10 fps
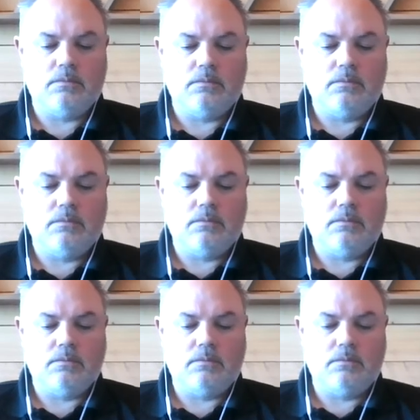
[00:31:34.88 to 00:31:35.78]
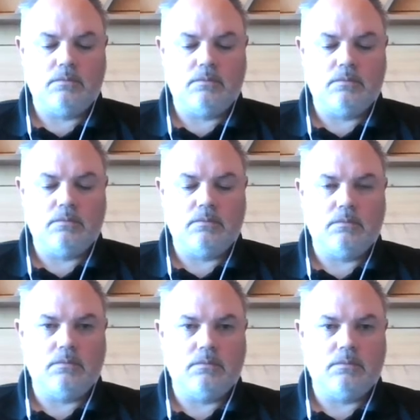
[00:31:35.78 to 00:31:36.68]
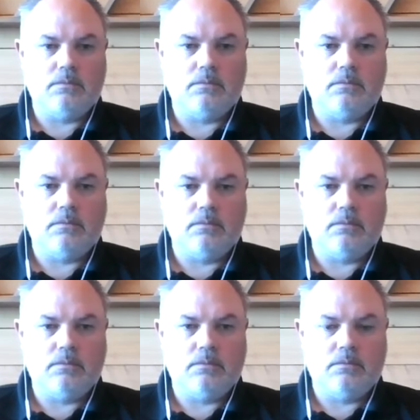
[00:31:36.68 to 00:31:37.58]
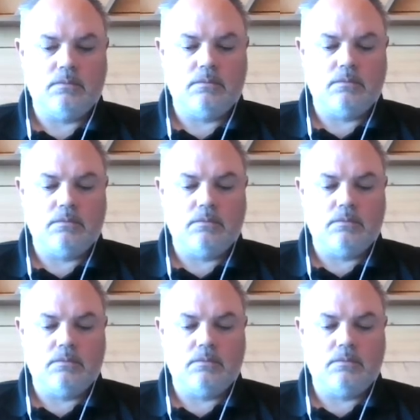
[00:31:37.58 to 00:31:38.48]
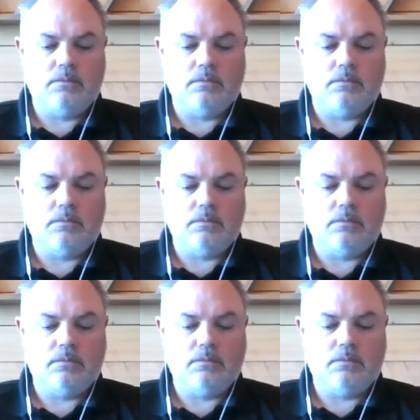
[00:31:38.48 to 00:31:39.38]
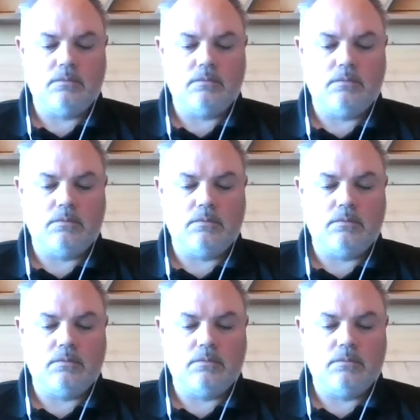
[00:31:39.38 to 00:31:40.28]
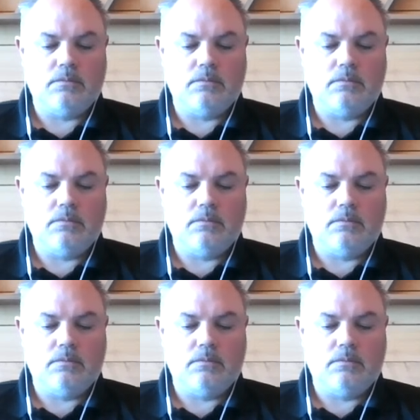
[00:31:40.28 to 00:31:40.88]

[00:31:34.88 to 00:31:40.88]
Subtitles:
The person shown says nothing.